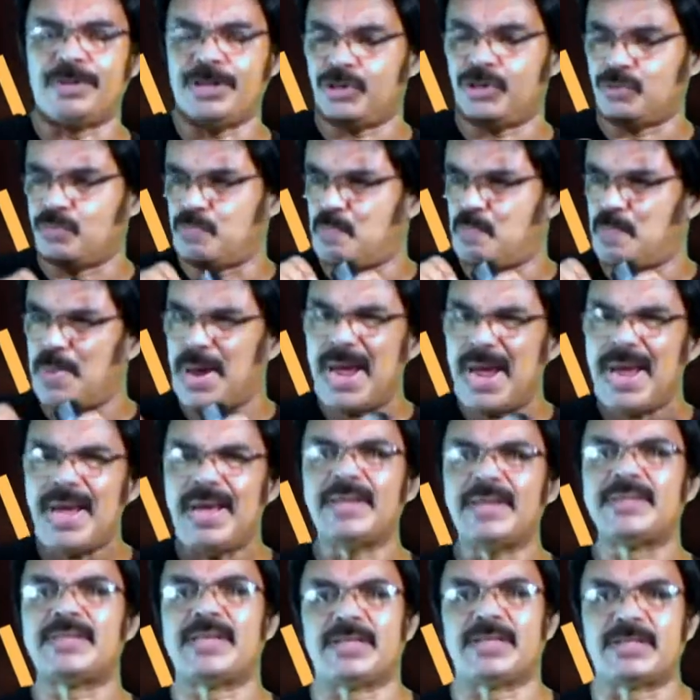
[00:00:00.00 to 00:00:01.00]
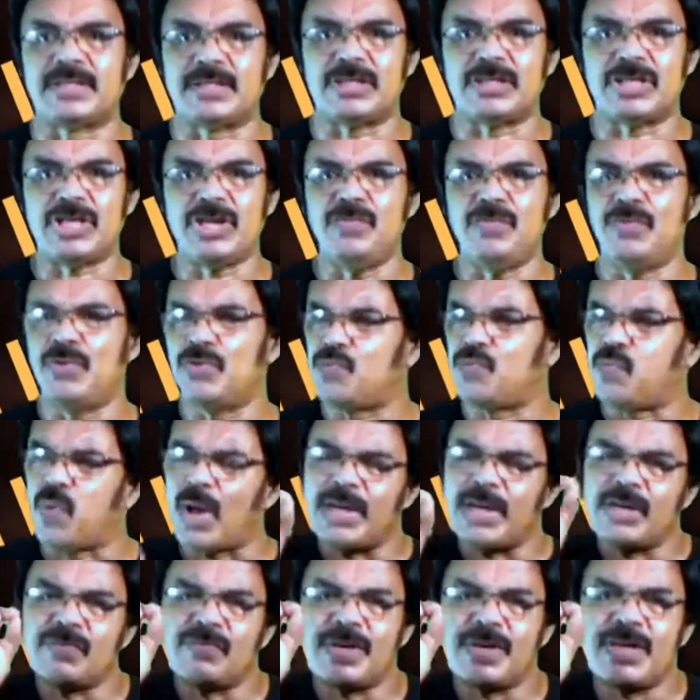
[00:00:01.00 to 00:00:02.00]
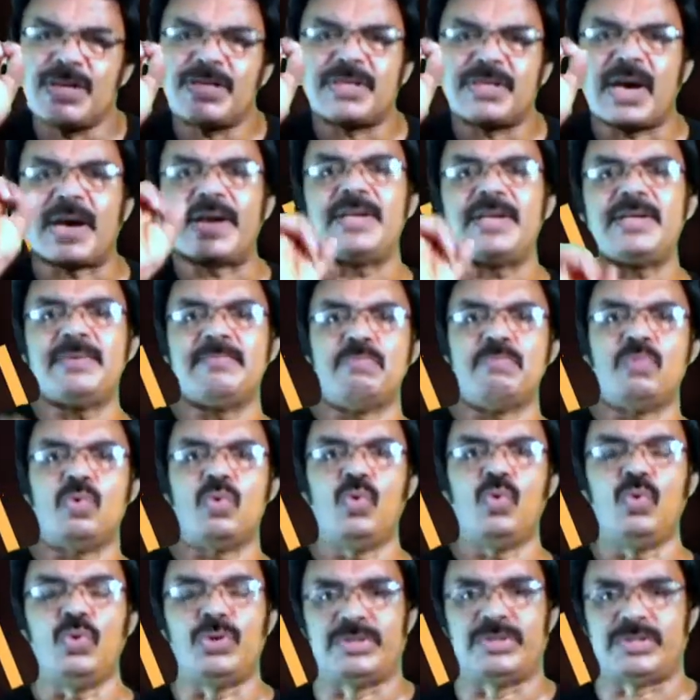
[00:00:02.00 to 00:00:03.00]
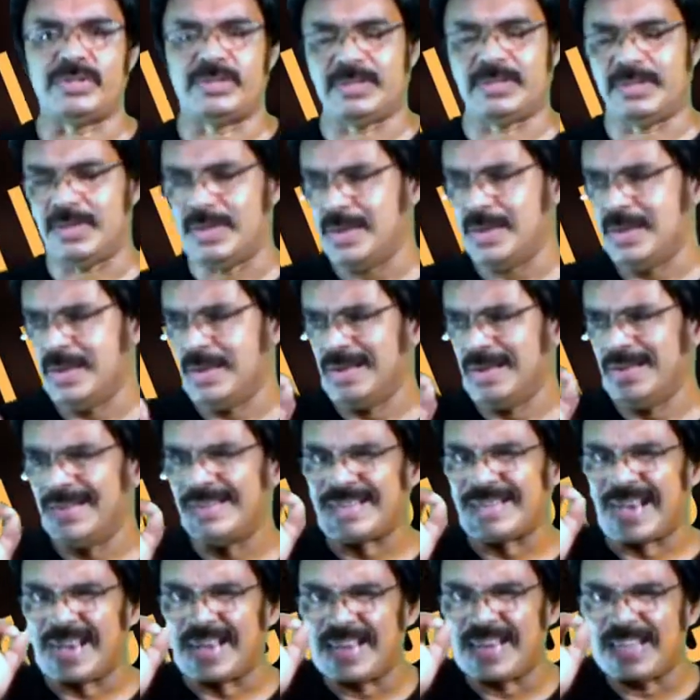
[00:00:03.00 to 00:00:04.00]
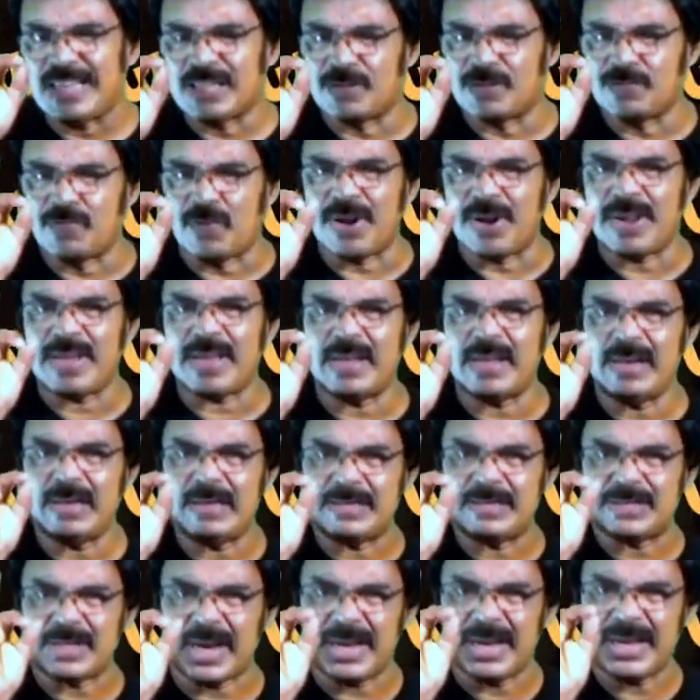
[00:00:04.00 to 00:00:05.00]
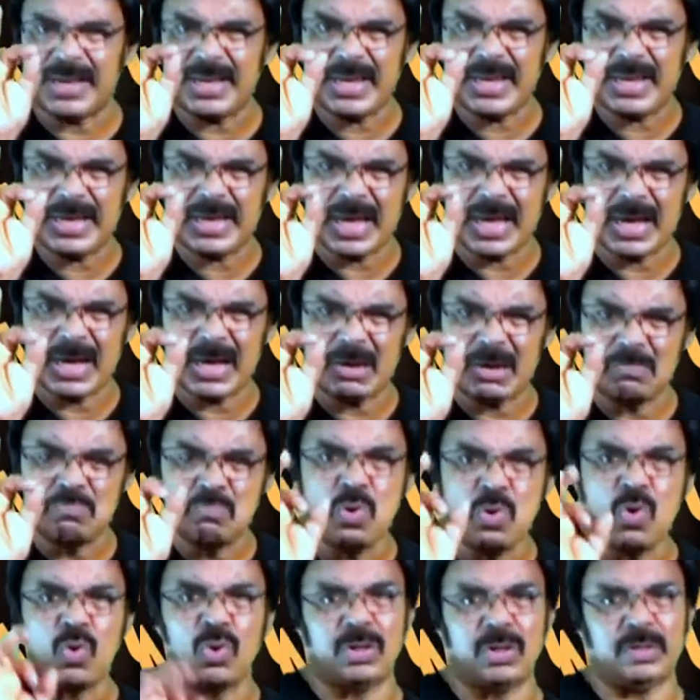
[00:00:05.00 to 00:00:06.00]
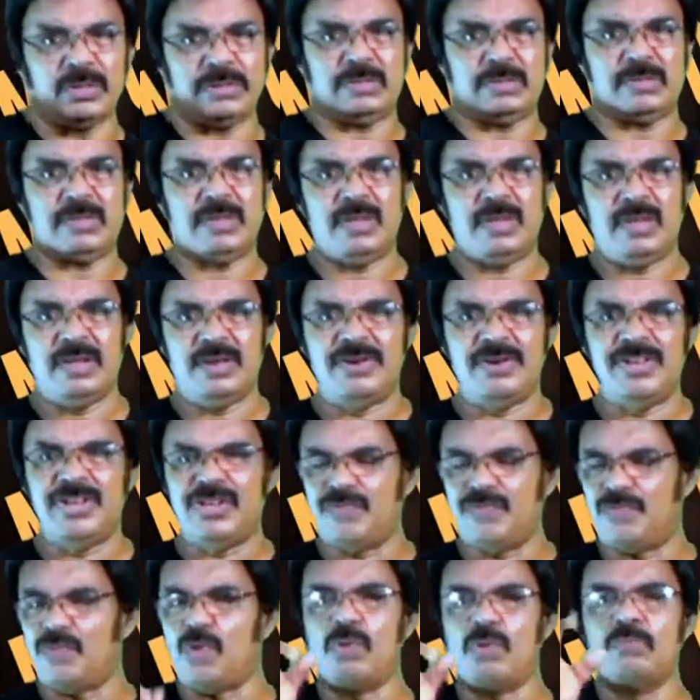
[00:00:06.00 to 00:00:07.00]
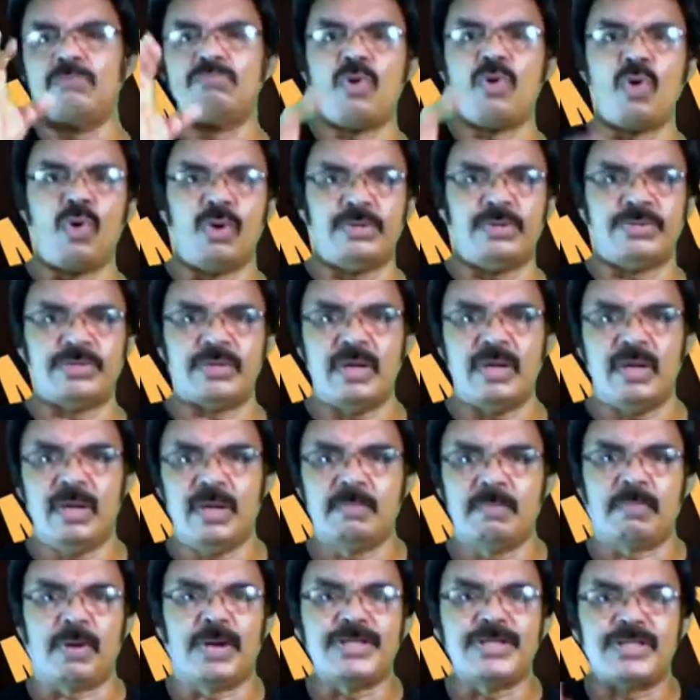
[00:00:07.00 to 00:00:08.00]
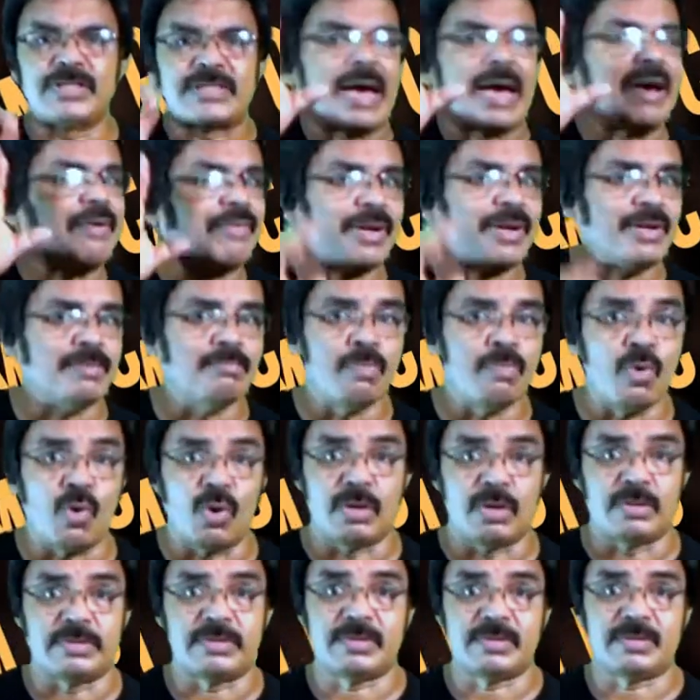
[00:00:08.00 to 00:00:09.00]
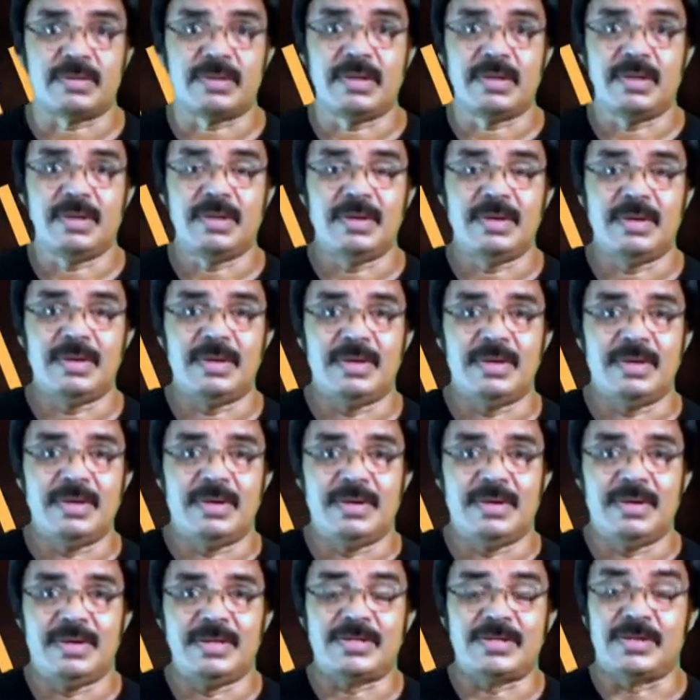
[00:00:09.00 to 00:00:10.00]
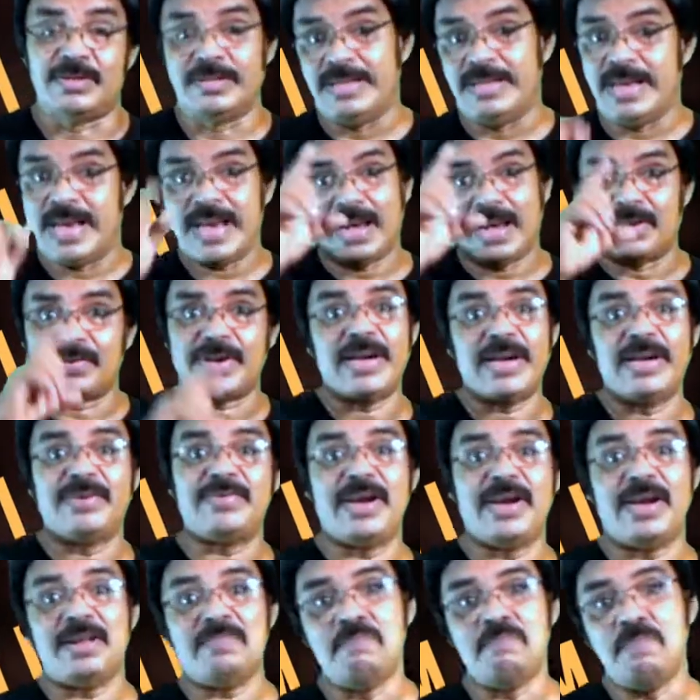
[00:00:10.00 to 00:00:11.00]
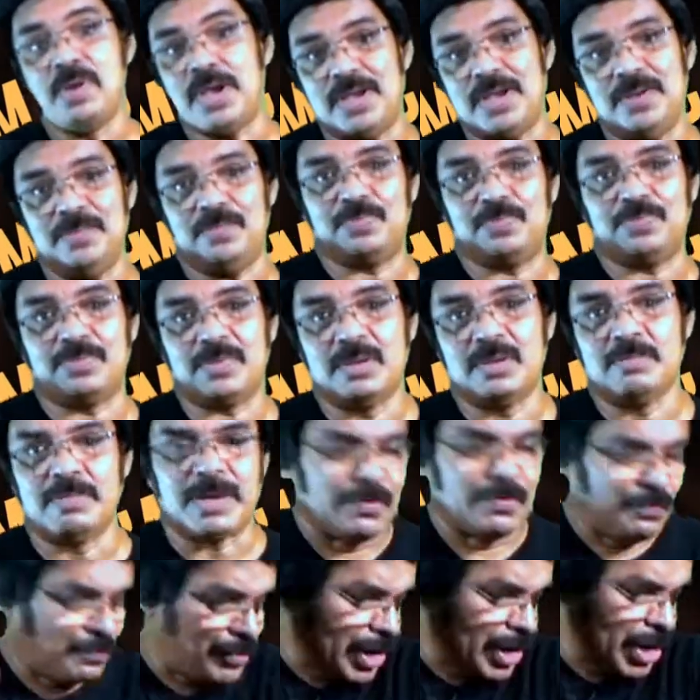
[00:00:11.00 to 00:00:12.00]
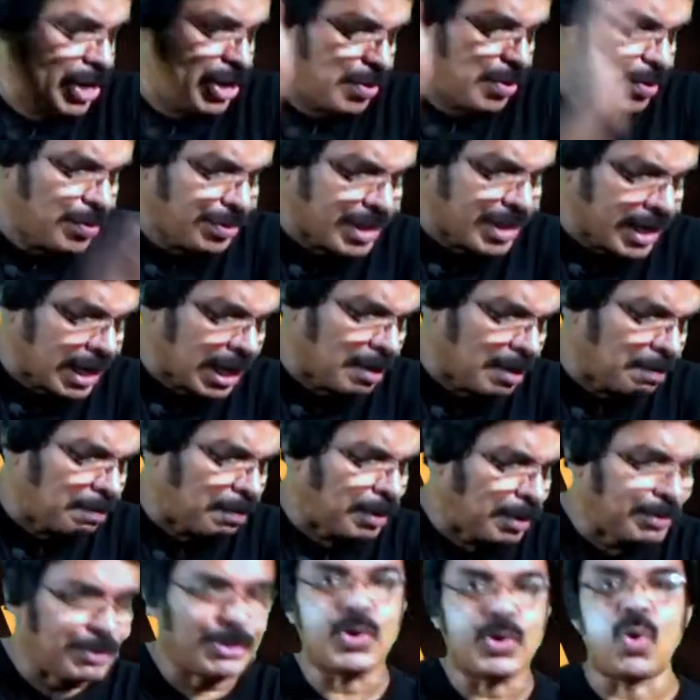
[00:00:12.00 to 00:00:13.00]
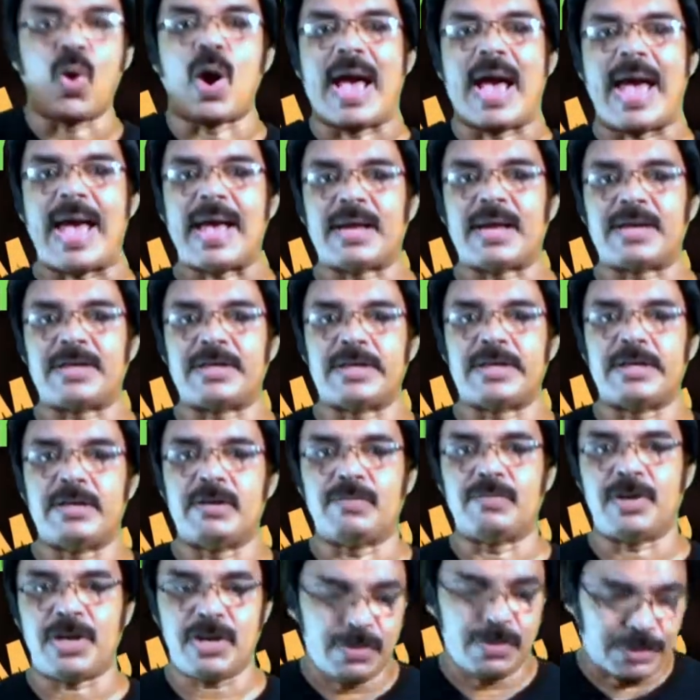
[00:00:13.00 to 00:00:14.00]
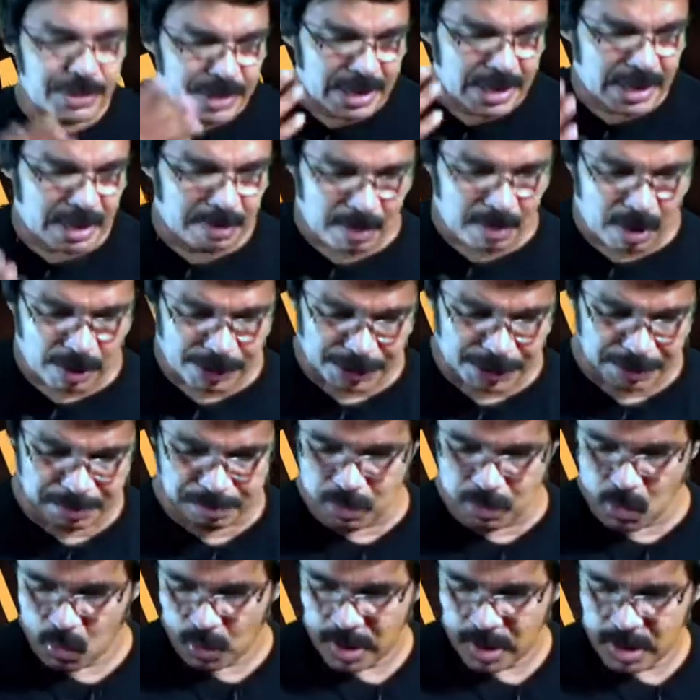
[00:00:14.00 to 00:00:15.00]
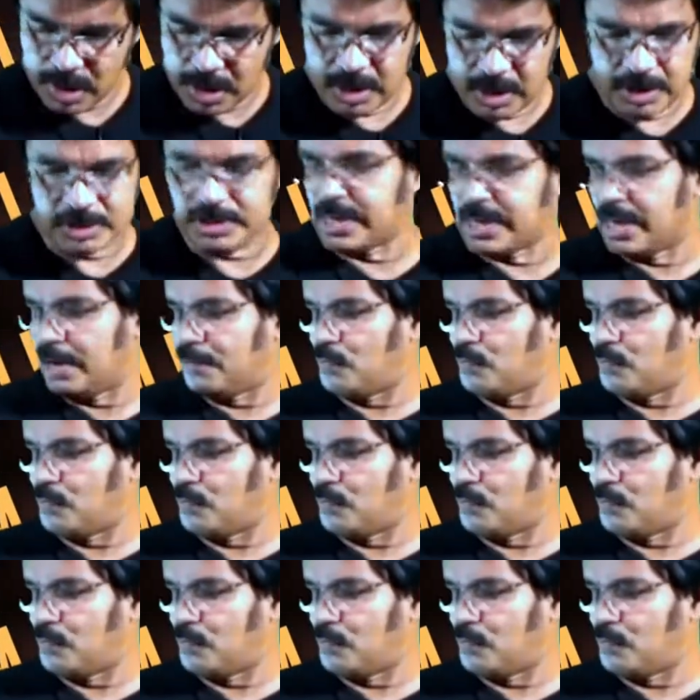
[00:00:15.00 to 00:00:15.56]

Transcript: into pieces, you would find very tiny balls, tiny spherical, tiny balls, rigiform balls, polystyrene balls. So they are really big. But when you think about your hand, when you think about a book, cell